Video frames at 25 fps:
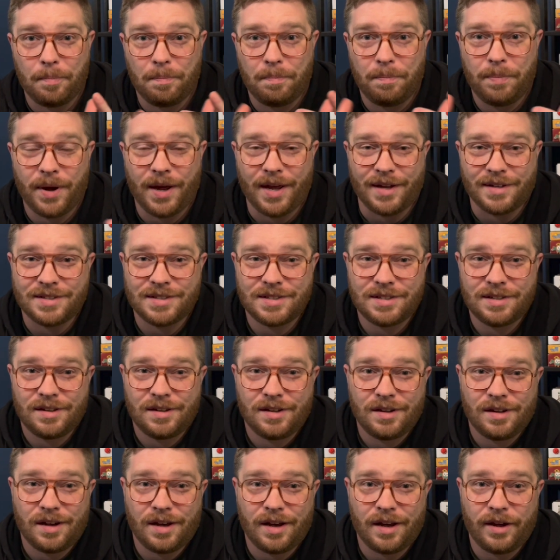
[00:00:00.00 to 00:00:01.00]
But
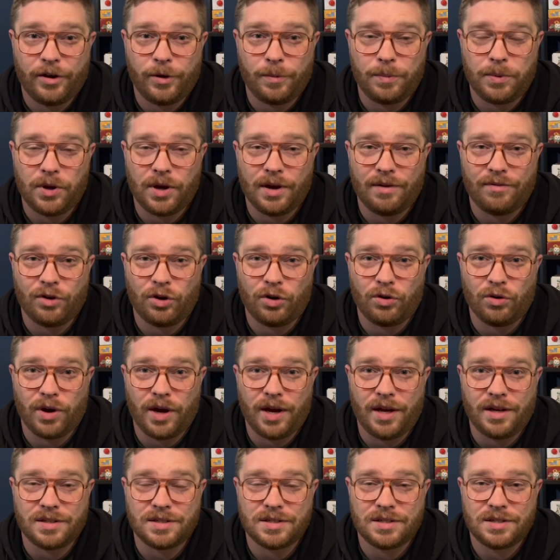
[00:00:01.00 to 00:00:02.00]
I hope you have a
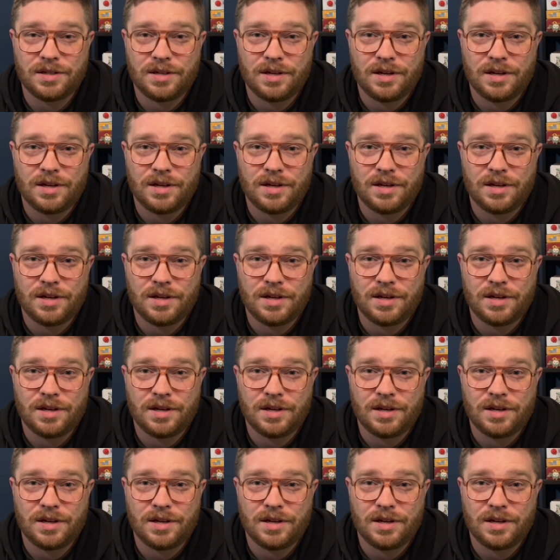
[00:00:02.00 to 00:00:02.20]
great.